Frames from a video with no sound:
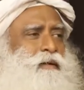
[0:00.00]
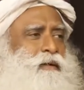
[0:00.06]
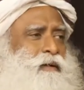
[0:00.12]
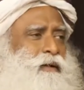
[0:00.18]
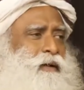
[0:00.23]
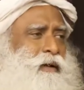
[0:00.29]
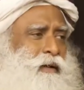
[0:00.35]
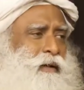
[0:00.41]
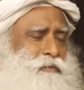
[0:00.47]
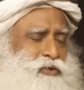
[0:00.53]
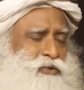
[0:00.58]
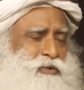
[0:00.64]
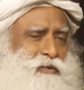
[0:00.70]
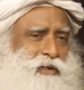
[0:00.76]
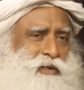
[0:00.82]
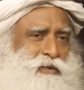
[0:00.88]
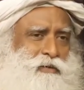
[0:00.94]
I'm sure
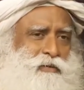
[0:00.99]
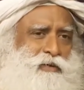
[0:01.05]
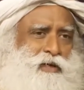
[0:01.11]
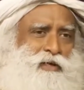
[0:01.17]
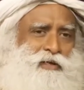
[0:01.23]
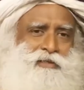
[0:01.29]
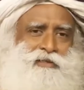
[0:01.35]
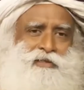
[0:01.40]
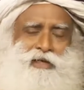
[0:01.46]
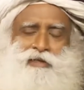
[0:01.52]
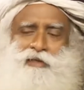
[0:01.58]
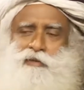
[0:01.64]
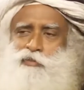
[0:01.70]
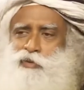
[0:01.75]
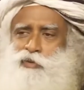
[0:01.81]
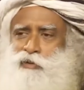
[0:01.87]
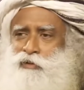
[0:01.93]
they don't understand the
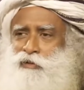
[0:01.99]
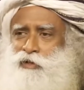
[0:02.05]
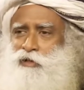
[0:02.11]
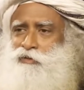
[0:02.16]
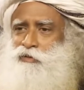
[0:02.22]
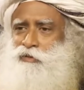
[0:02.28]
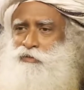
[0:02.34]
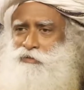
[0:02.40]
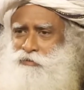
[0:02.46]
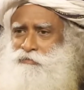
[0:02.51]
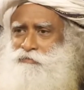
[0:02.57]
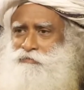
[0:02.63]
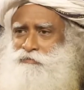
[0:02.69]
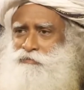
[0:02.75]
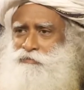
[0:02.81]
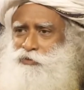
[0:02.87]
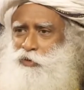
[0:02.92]
bull that you're
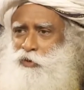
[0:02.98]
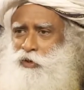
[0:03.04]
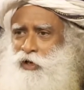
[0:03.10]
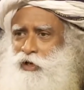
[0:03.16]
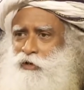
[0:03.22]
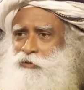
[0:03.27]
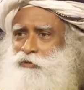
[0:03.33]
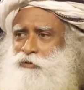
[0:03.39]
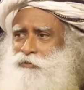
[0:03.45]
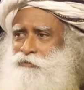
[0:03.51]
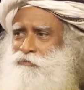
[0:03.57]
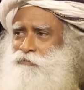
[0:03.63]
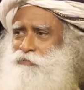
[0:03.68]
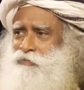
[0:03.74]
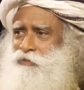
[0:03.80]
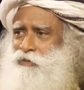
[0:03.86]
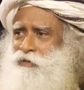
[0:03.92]
throwing out,
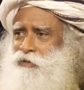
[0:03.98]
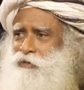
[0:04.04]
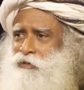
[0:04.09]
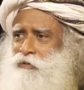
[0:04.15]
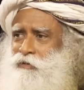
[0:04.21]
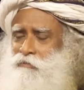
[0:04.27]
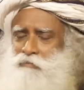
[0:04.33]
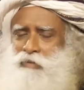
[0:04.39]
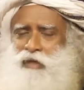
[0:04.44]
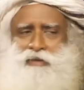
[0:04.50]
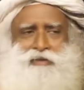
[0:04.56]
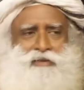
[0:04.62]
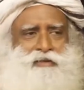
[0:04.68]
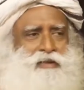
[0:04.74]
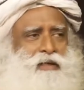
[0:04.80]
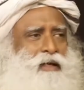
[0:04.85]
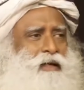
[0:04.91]
but
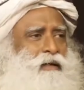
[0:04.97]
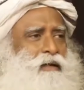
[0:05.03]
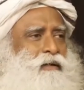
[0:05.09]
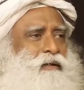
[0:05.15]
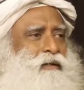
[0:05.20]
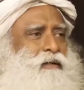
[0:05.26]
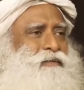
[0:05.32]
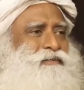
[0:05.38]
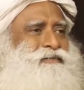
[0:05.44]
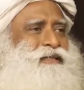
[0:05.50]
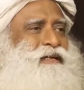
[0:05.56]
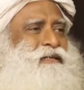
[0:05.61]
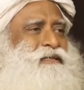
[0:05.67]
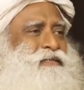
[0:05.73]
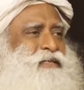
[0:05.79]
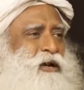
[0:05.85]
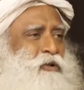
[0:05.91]
that
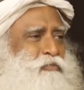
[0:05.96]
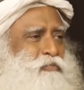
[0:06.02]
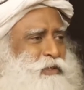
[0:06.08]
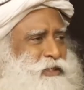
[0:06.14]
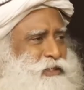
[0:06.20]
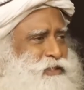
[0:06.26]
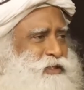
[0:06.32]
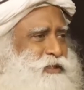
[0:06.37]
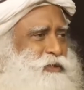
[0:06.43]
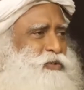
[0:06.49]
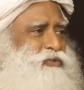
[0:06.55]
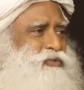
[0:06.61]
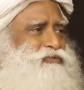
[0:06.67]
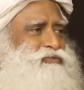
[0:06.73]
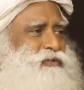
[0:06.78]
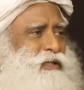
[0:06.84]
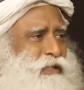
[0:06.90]
is how bitter you're
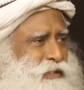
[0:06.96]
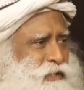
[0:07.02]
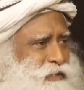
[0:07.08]
feeling.